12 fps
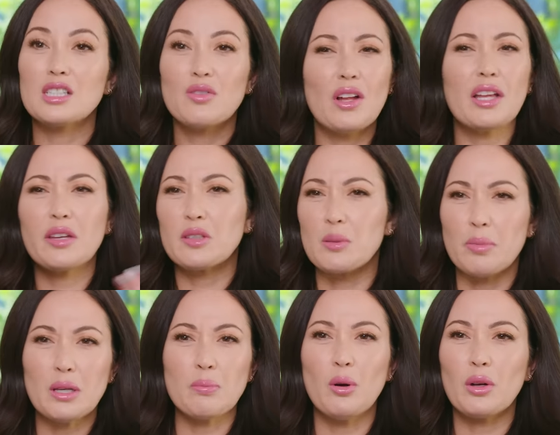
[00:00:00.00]
it just felt like it was a
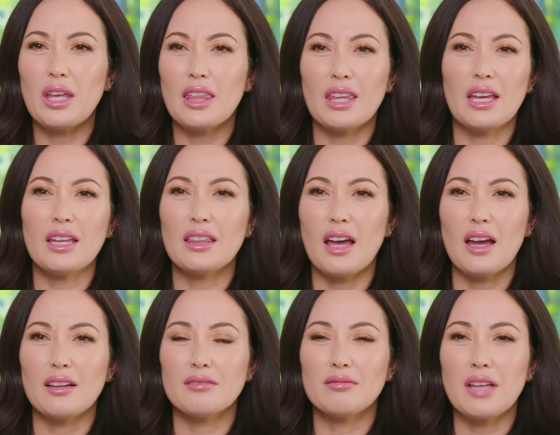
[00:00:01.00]
big bulky thing
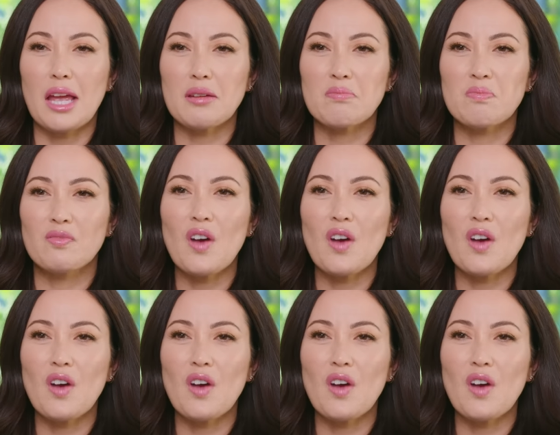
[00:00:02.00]
that like